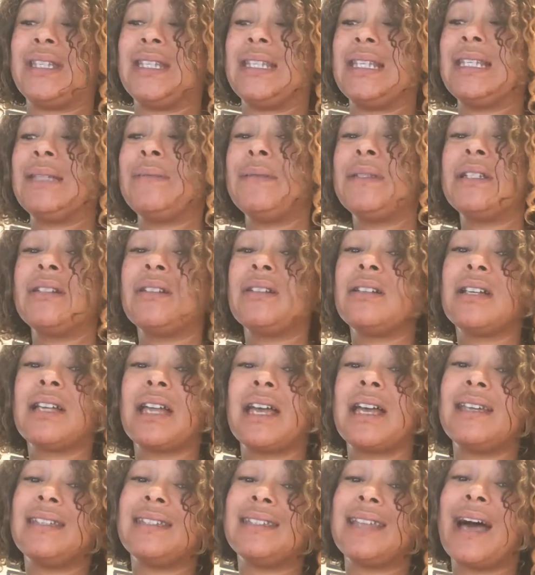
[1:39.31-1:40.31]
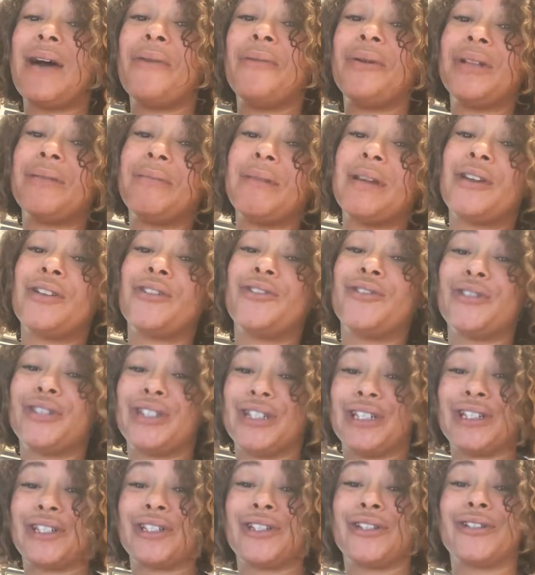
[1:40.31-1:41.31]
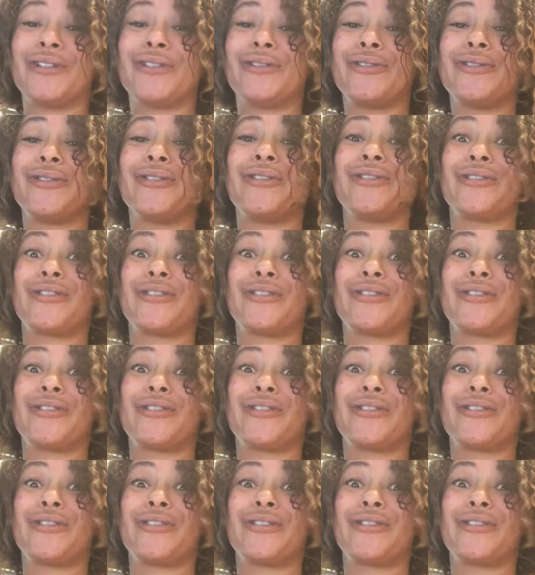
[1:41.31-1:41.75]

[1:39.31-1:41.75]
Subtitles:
In this particular case, I want to make a traditional